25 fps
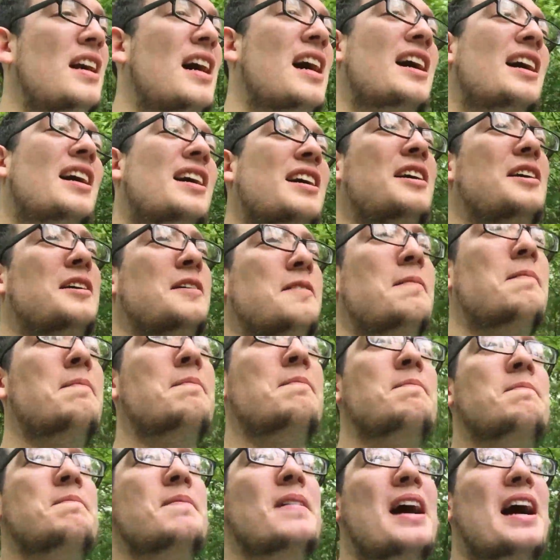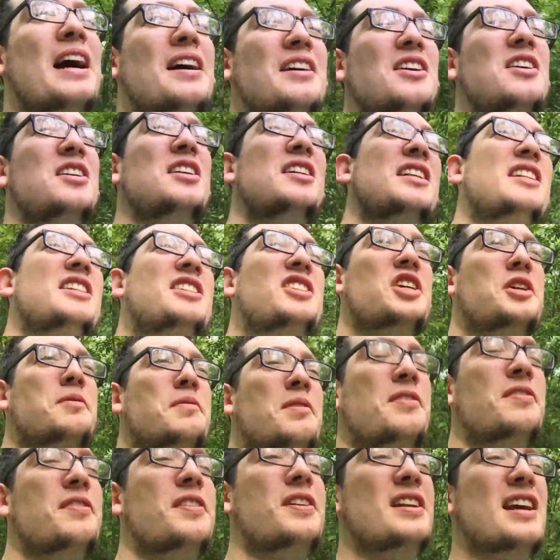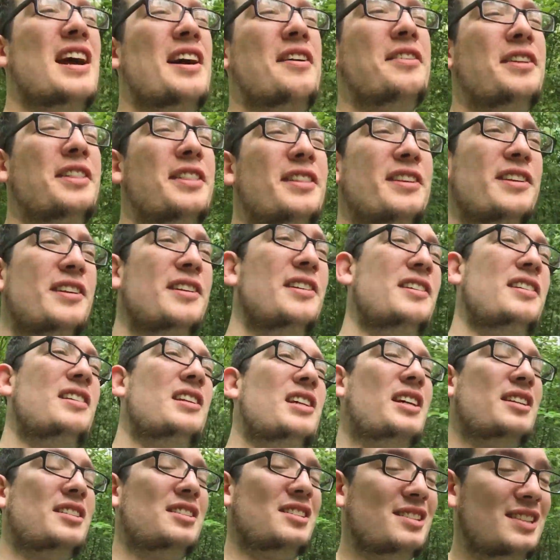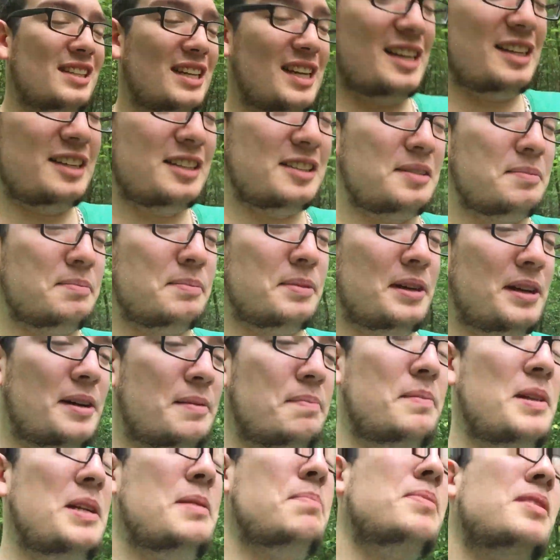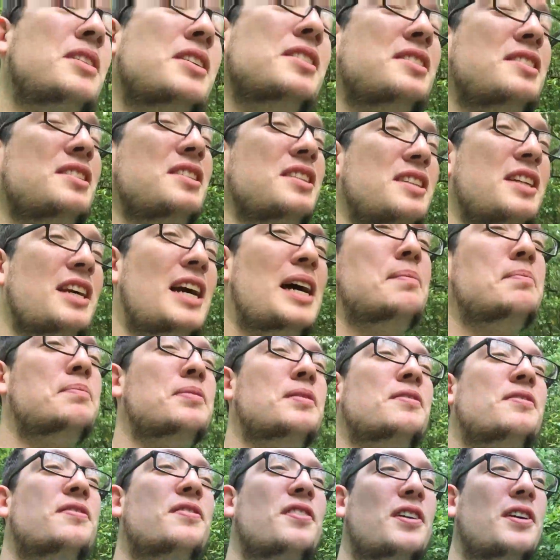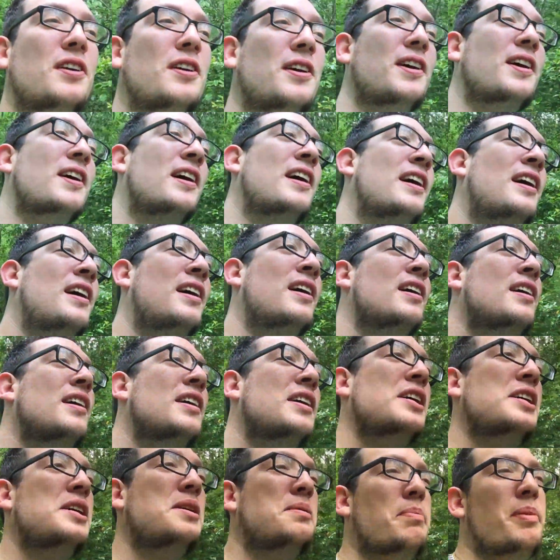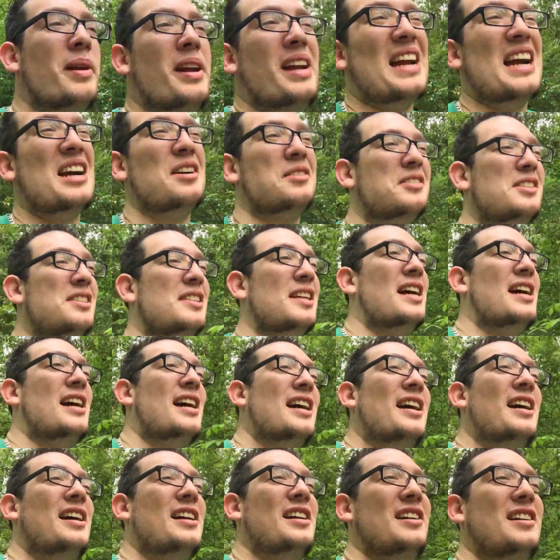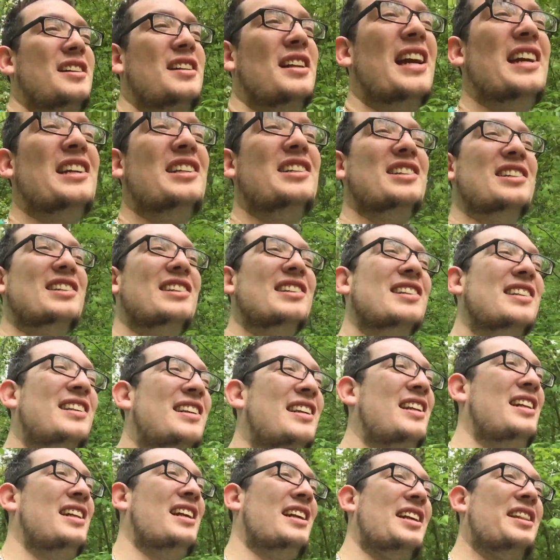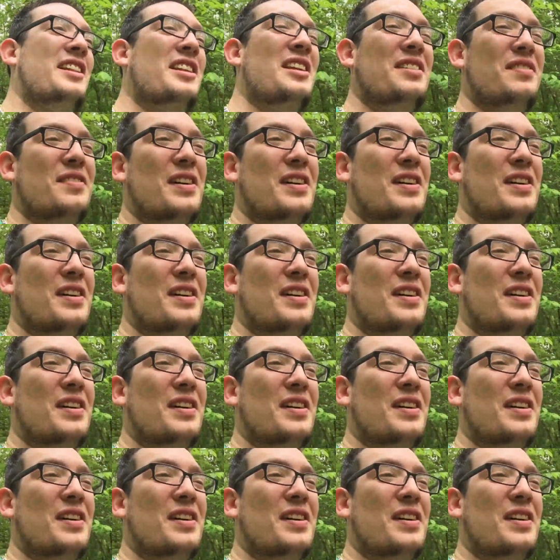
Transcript: I go to the gym every now and then to exercise, but me personally, I prefer being outside in nature, like in the